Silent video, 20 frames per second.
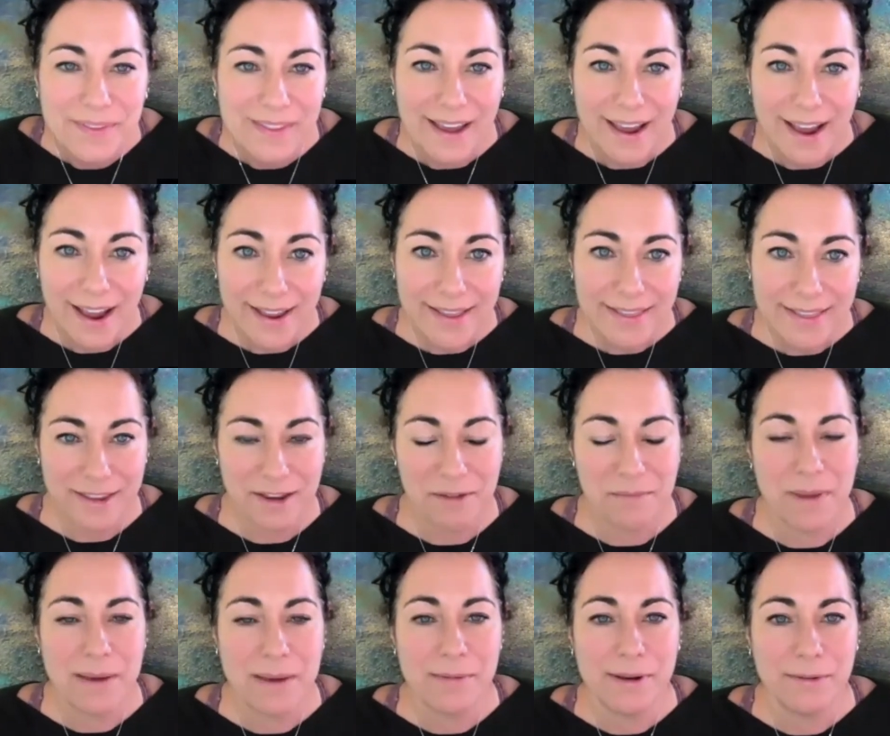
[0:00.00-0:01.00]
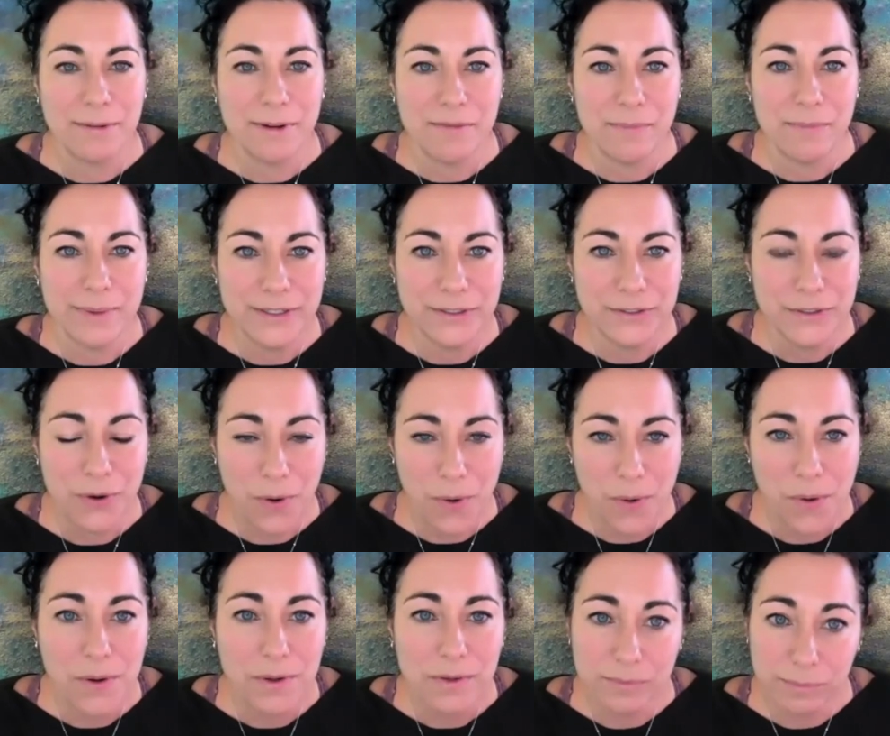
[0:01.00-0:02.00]
I think maybe we've been
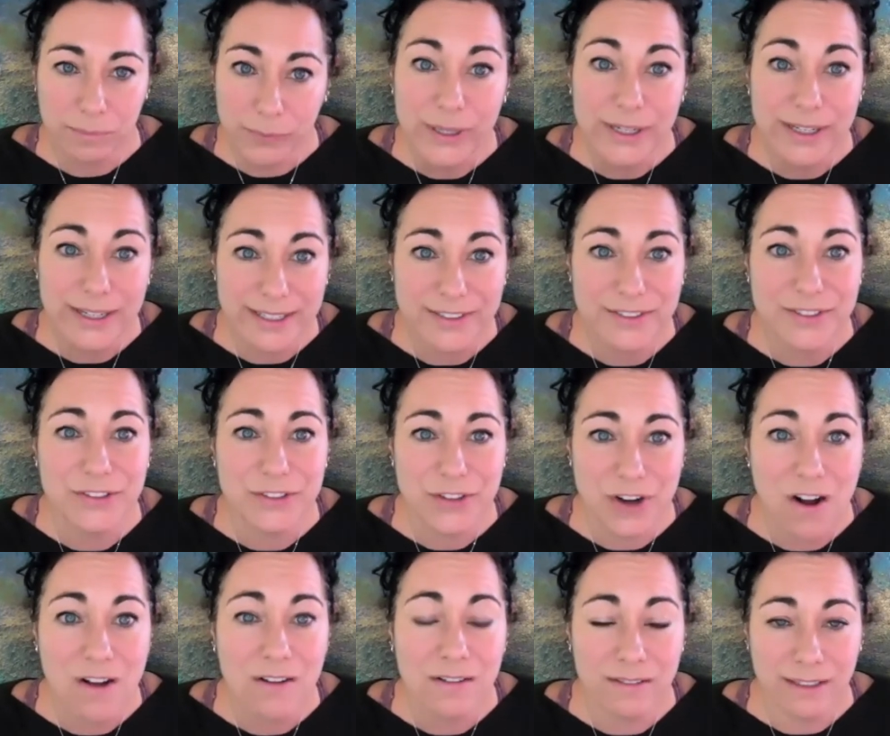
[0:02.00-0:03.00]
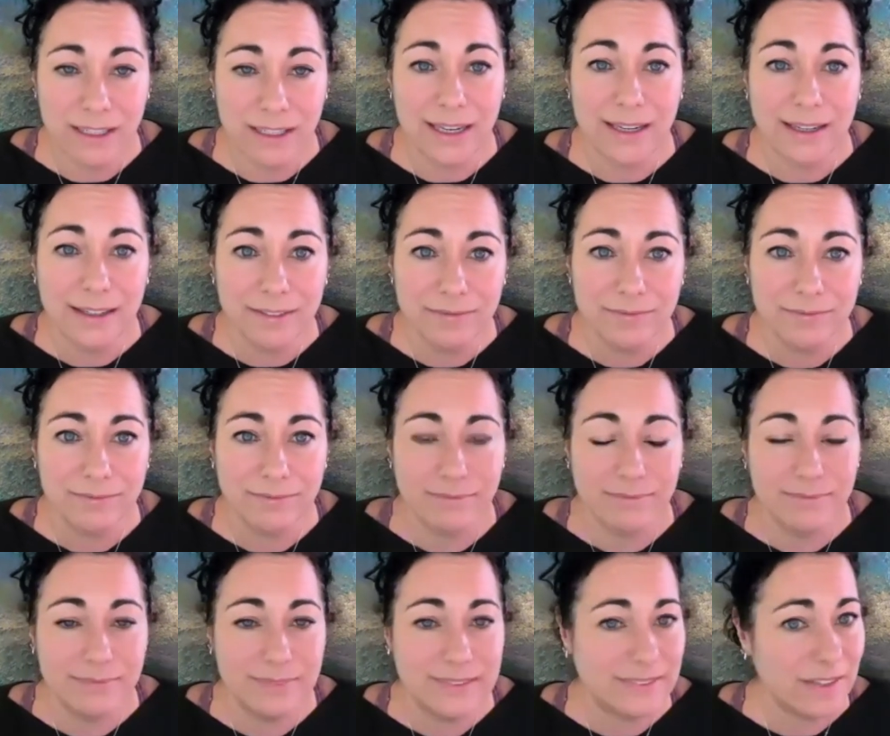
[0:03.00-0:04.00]
told pretty strongly
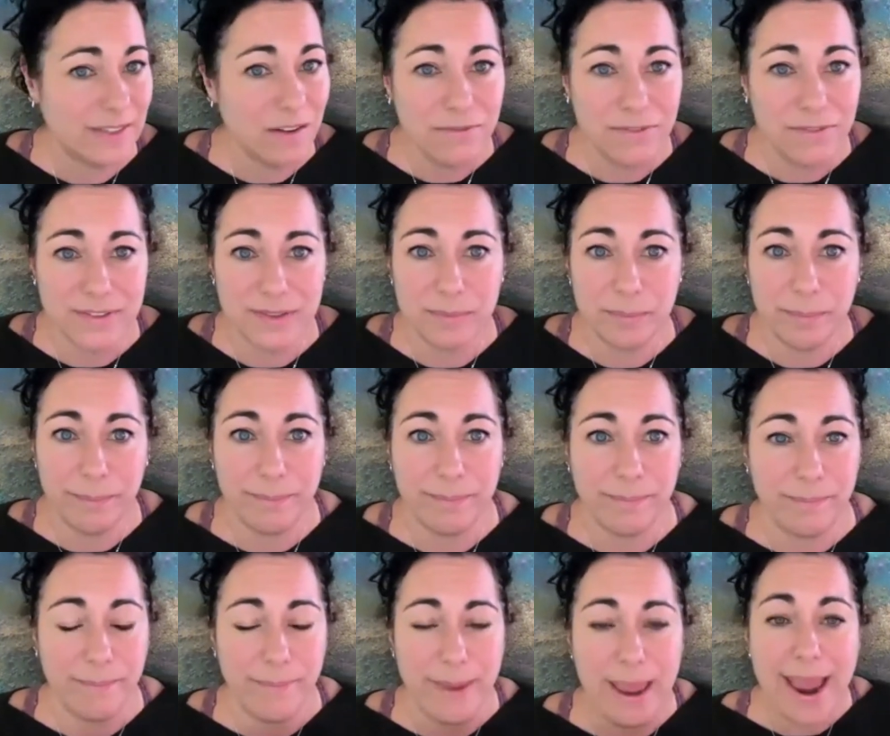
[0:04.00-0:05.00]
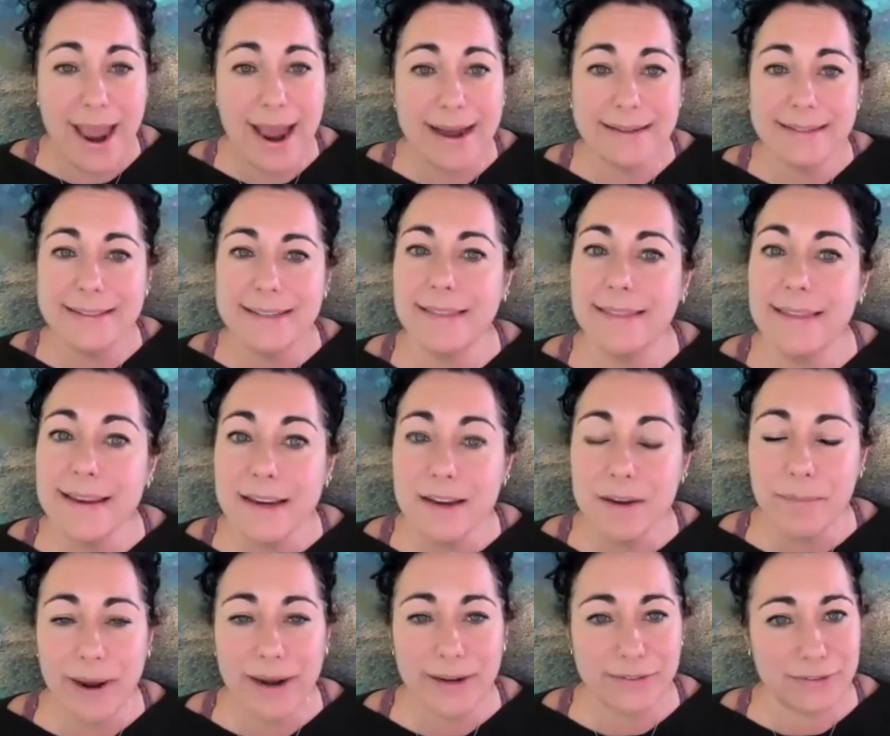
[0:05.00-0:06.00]
self is bad. To think
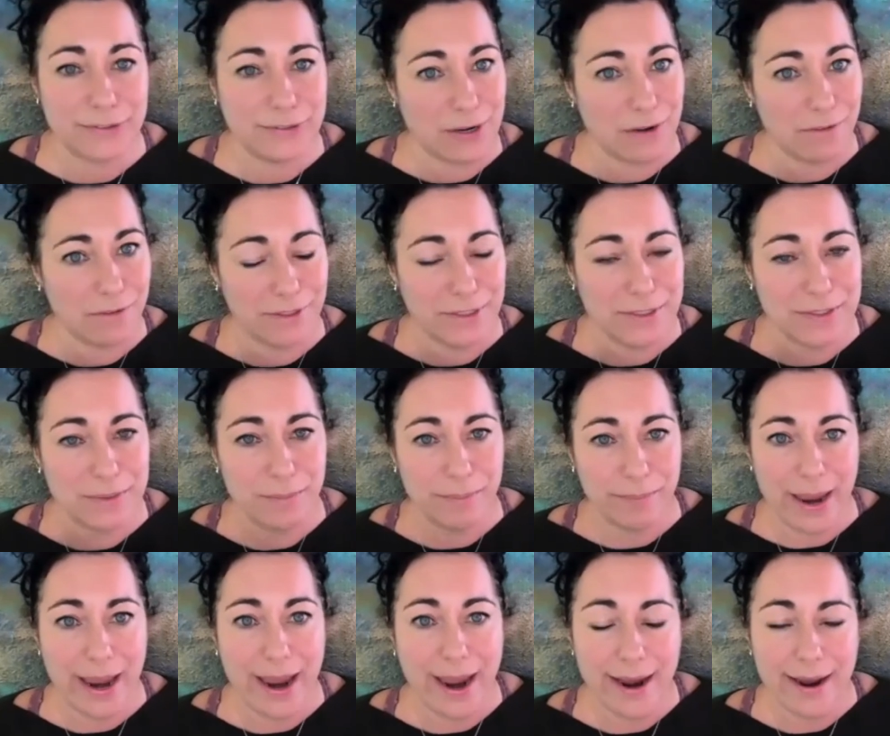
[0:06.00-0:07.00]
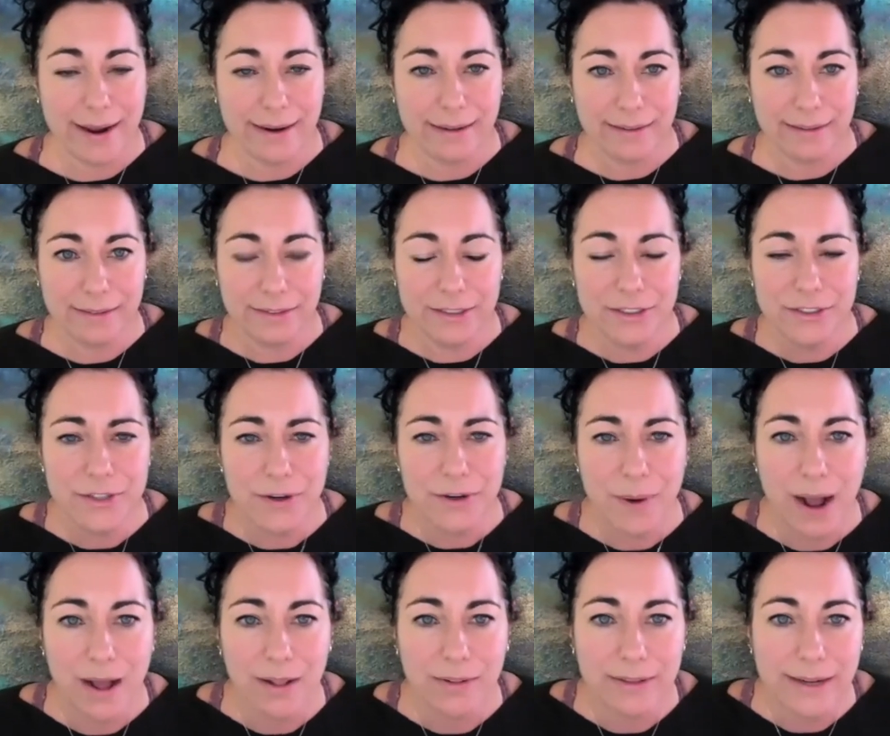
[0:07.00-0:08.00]
about self is bad. There's no
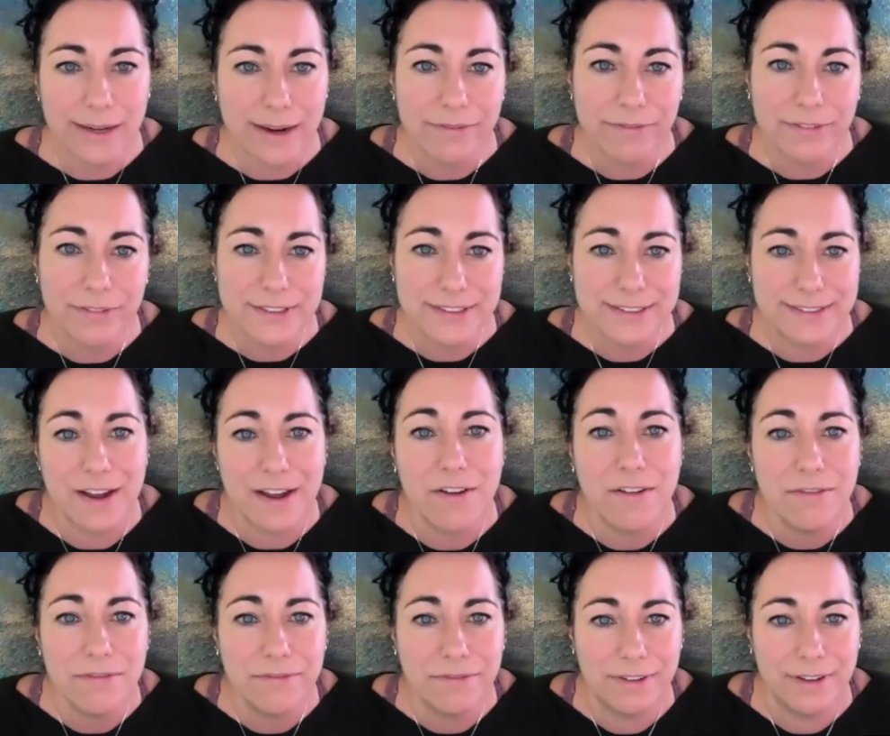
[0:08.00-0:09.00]
holiday for self.